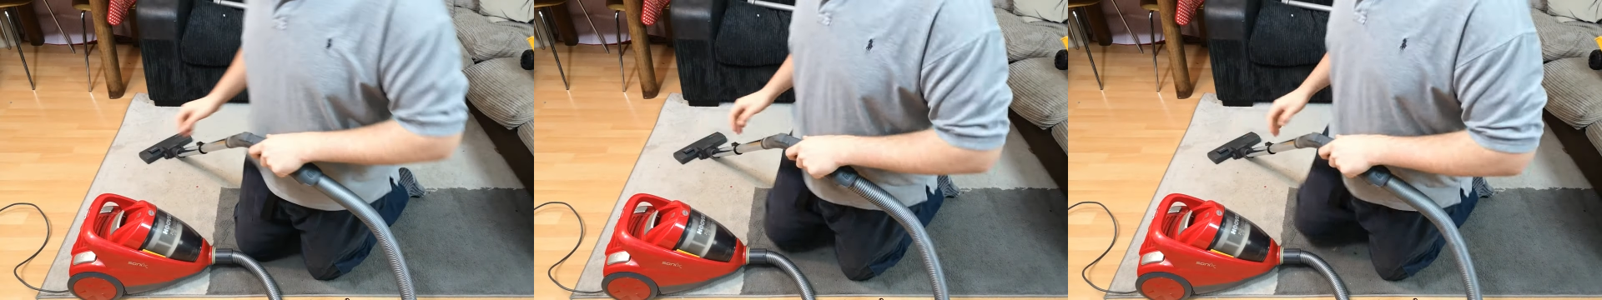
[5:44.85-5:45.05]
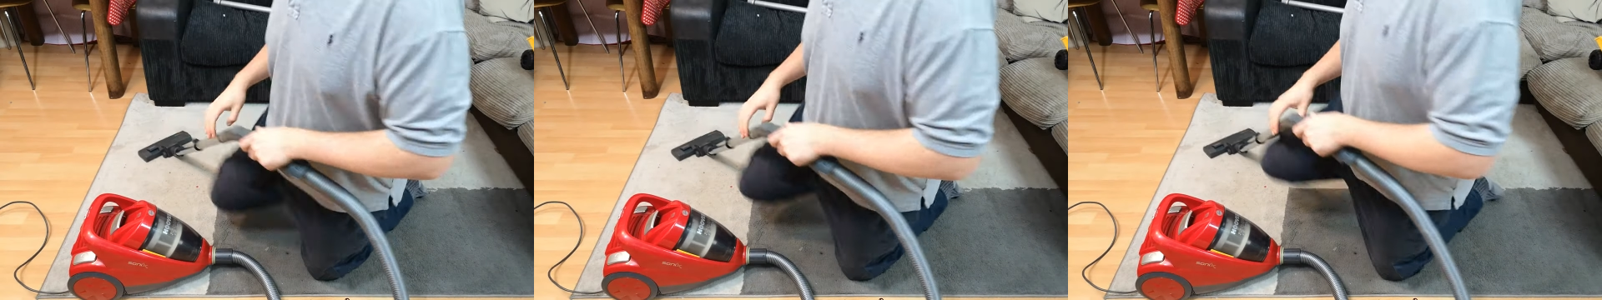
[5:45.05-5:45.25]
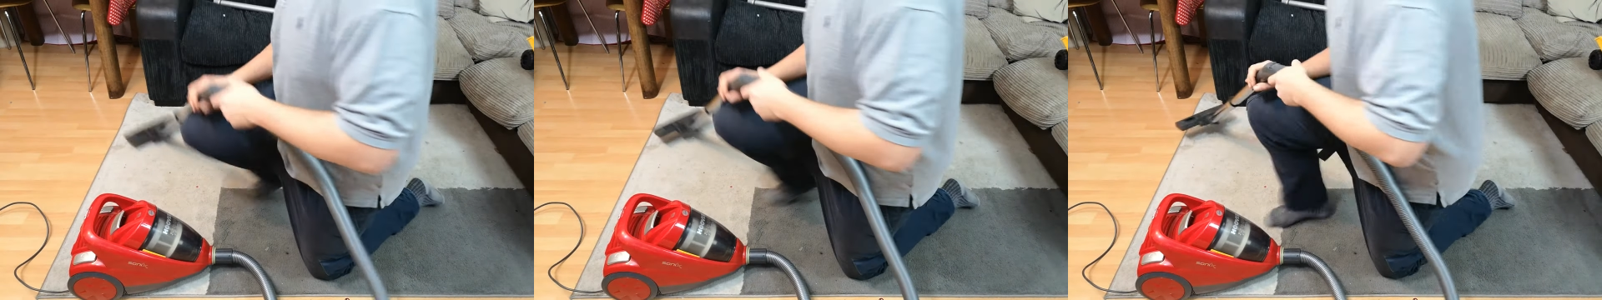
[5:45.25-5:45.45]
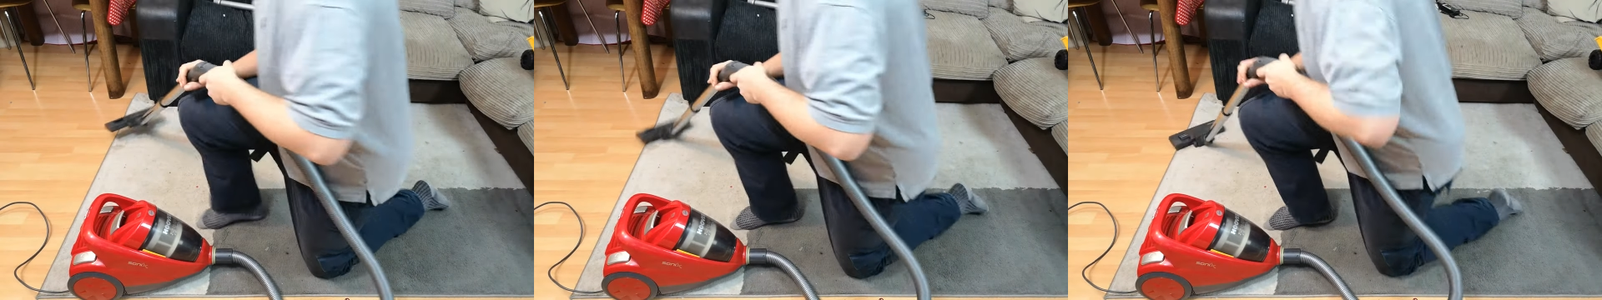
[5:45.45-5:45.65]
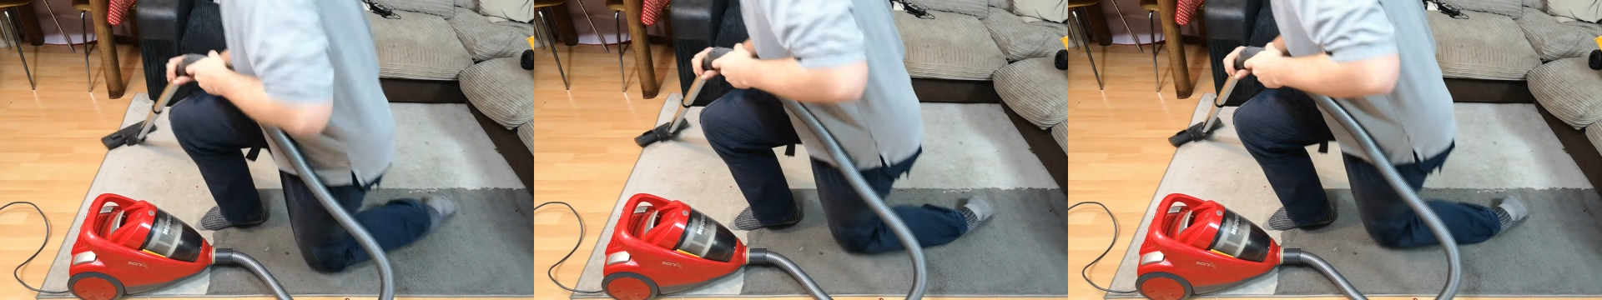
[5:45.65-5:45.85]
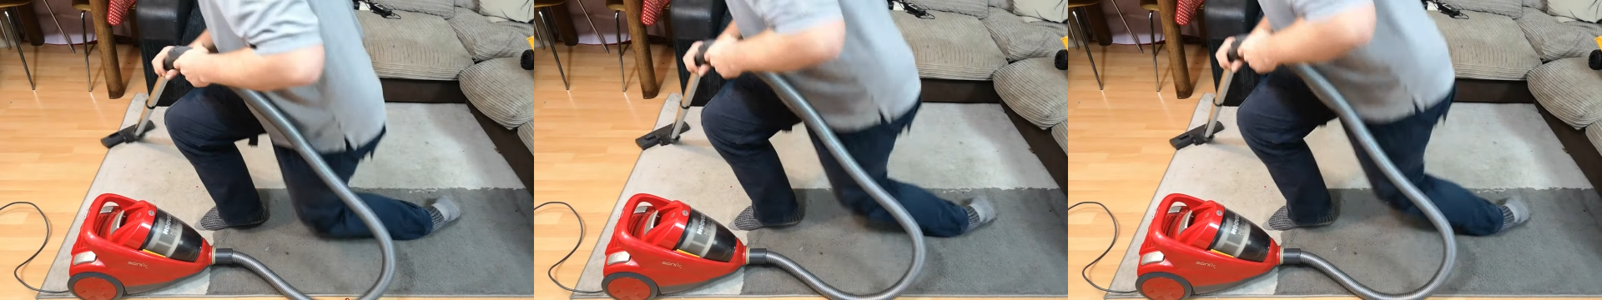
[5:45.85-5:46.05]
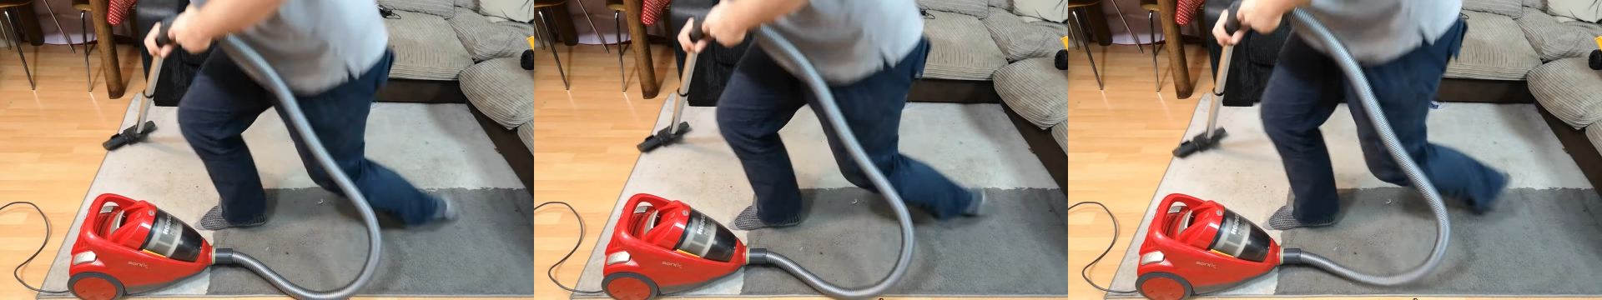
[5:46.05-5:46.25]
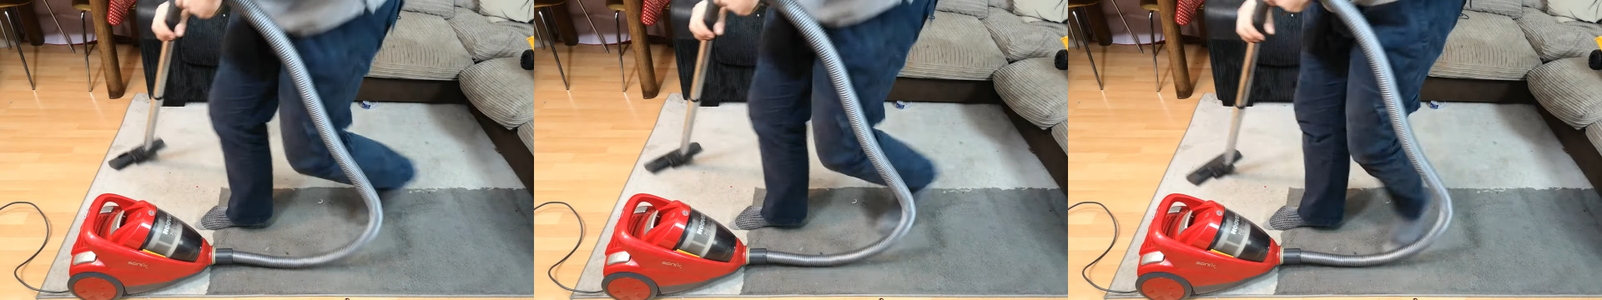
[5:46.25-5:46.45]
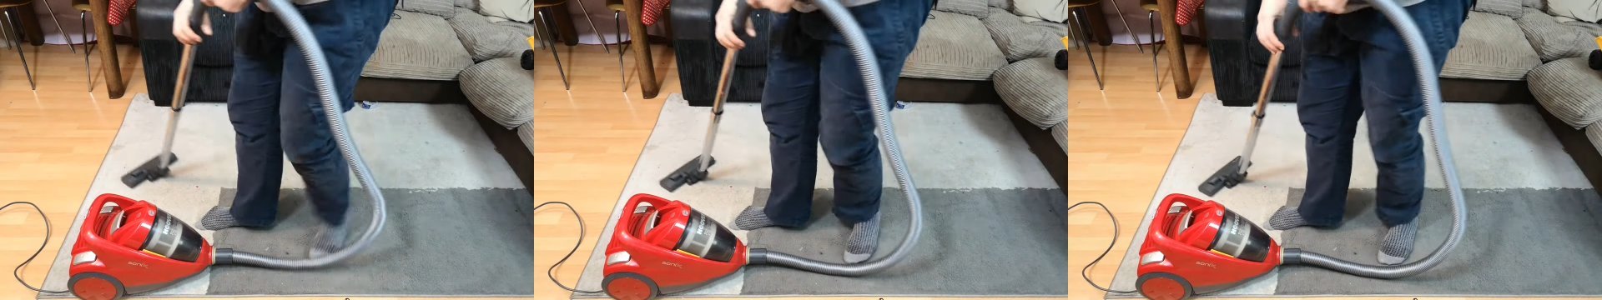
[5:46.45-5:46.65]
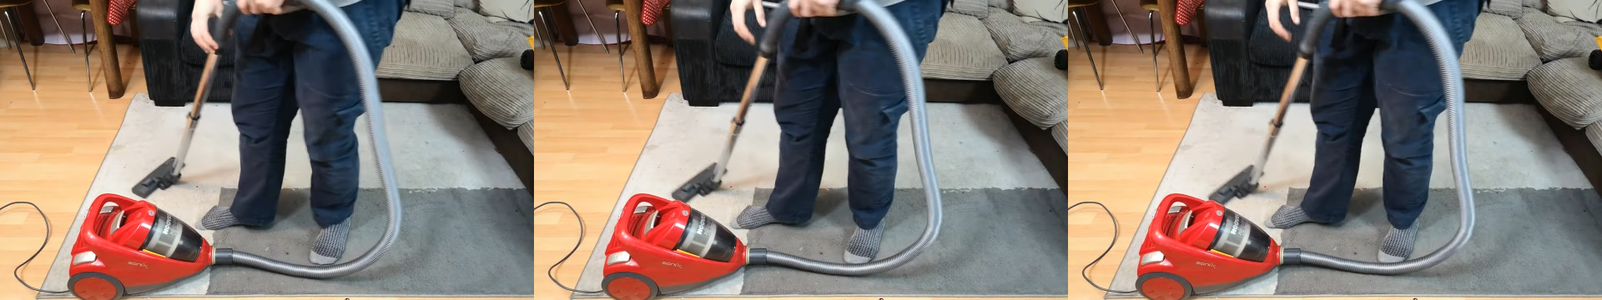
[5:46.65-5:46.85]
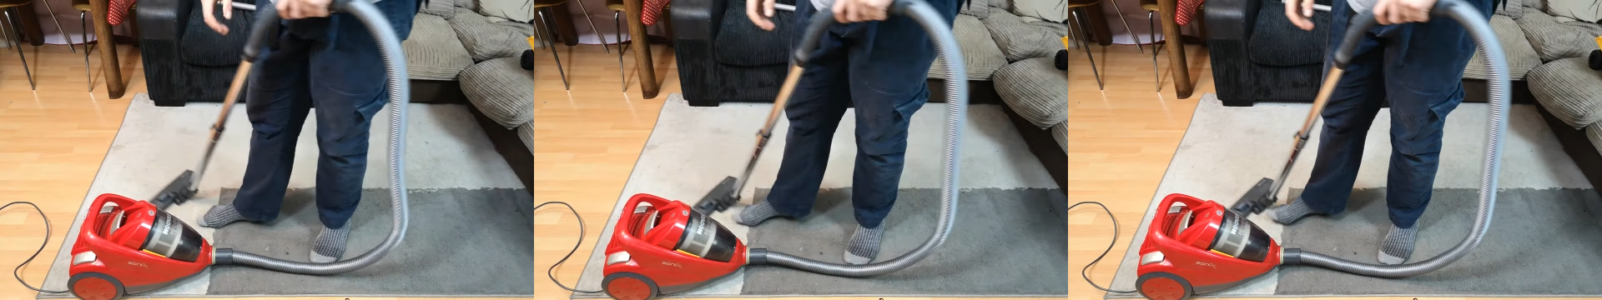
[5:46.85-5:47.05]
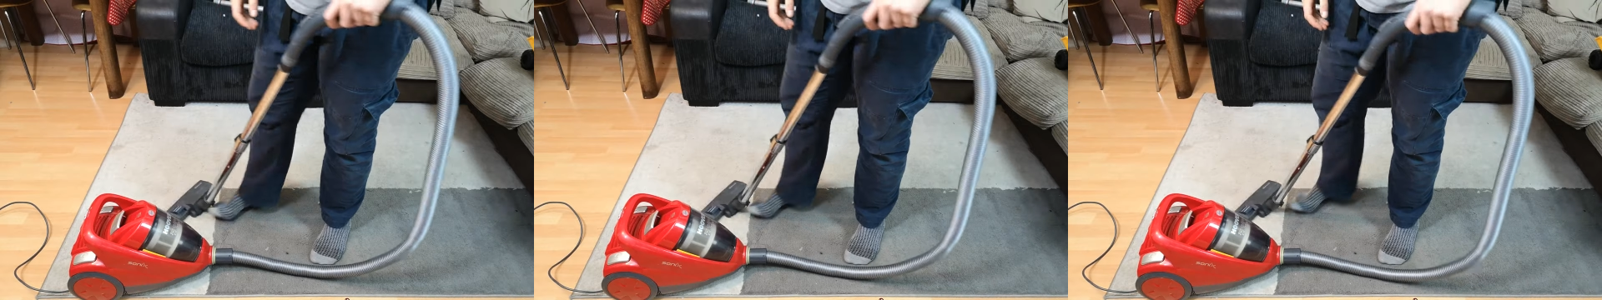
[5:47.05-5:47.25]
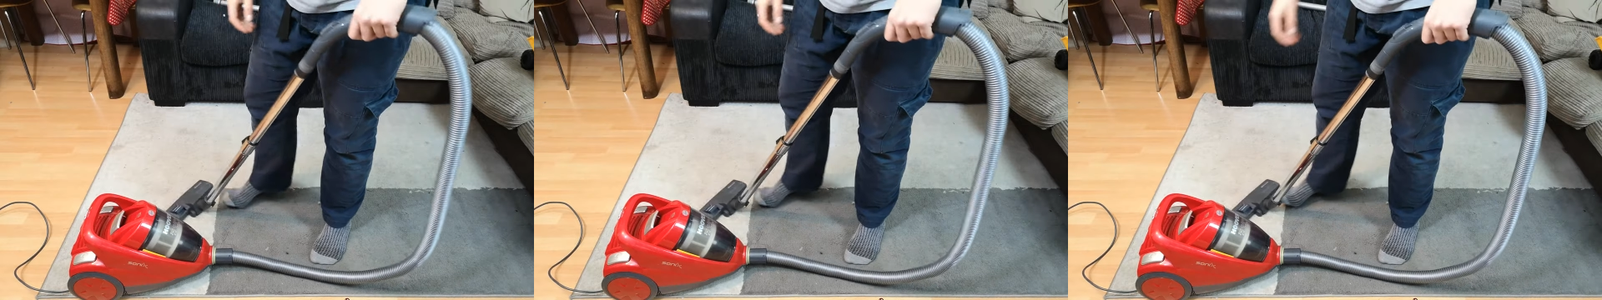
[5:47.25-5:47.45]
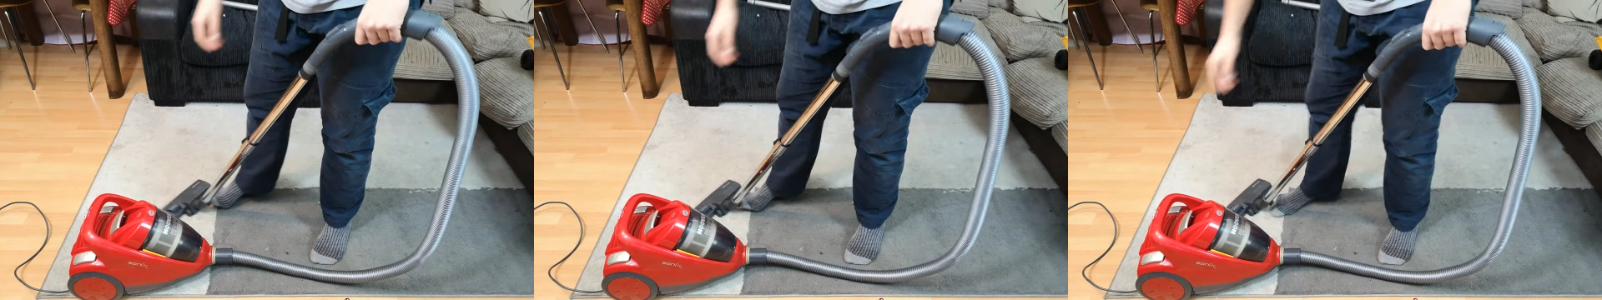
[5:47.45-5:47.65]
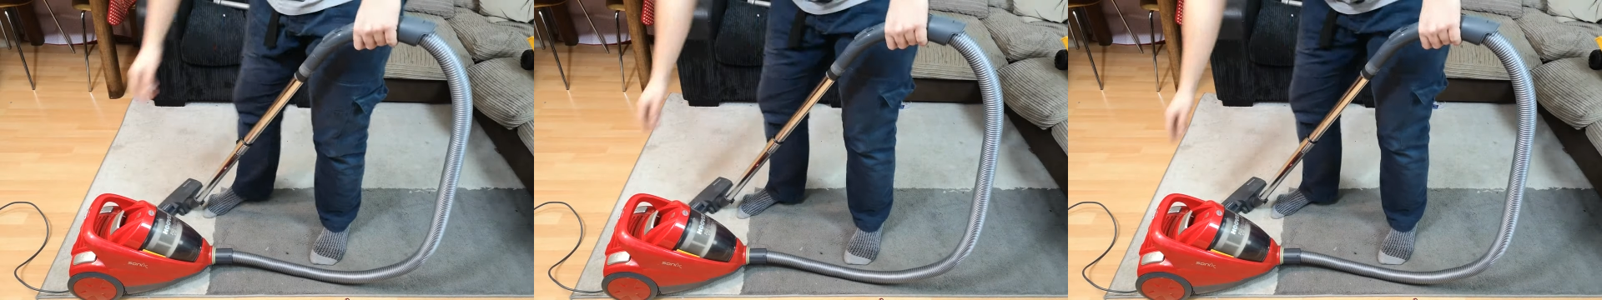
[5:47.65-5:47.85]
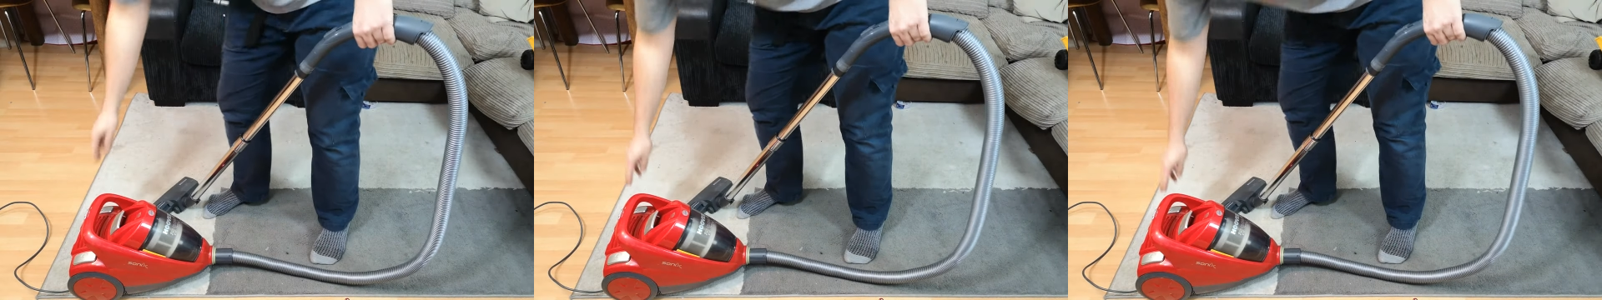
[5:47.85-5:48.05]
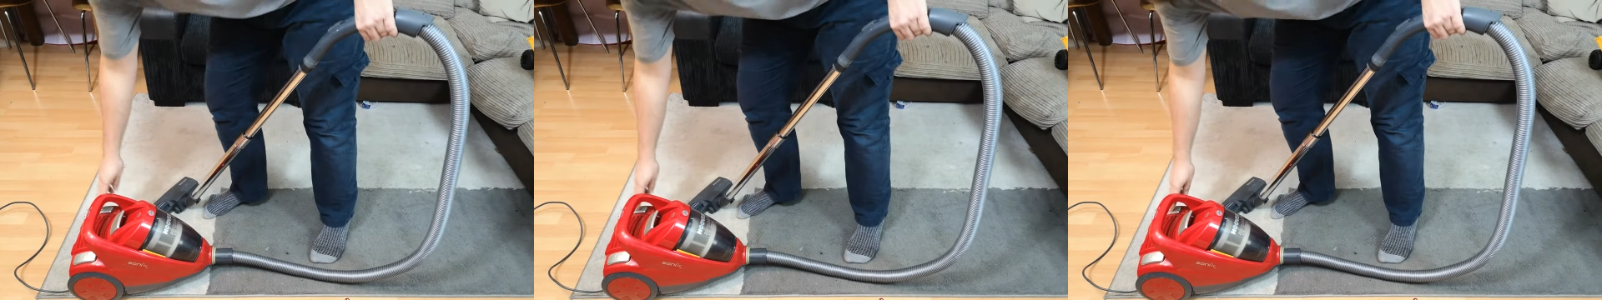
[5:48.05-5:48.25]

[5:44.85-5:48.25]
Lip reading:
Nobody's mouth can be seen.